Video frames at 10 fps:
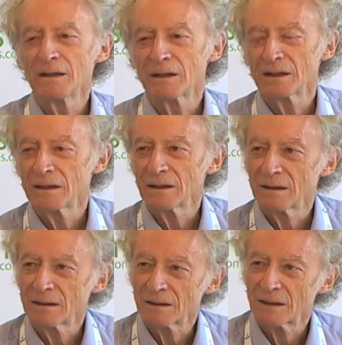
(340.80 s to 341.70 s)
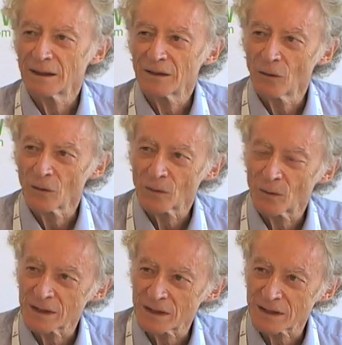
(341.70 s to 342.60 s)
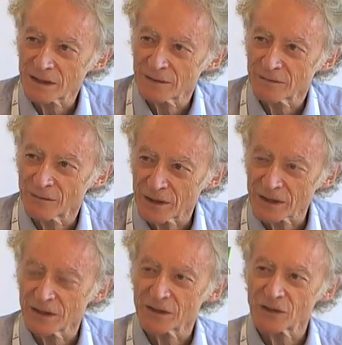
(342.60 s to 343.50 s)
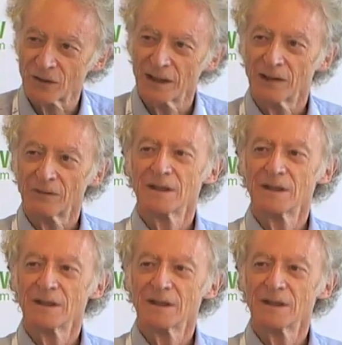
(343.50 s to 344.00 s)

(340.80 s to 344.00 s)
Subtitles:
the northwest of Western Australia,